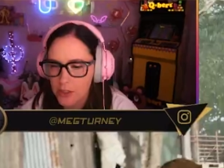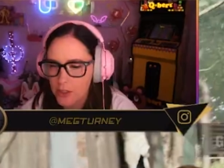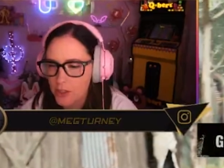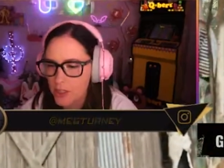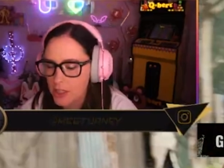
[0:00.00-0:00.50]
Do
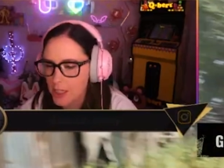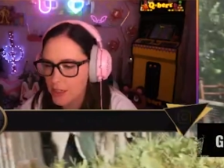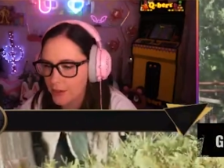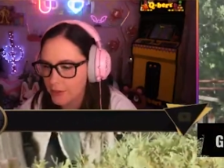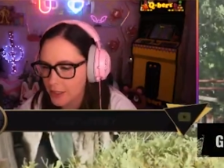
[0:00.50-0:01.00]
you think they
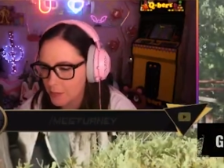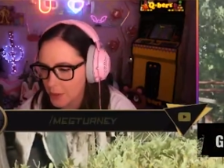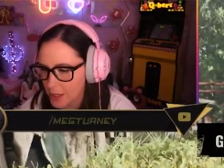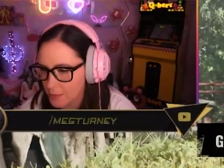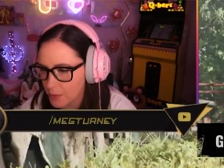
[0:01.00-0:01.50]
have, like, a
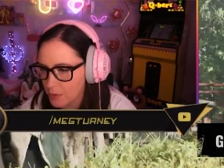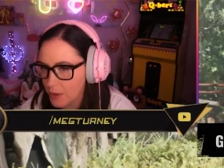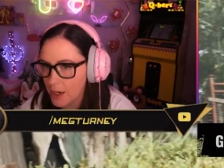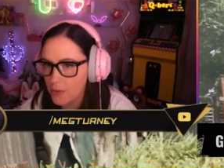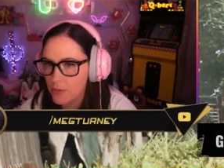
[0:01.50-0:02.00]
paper
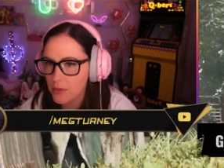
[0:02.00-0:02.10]
route?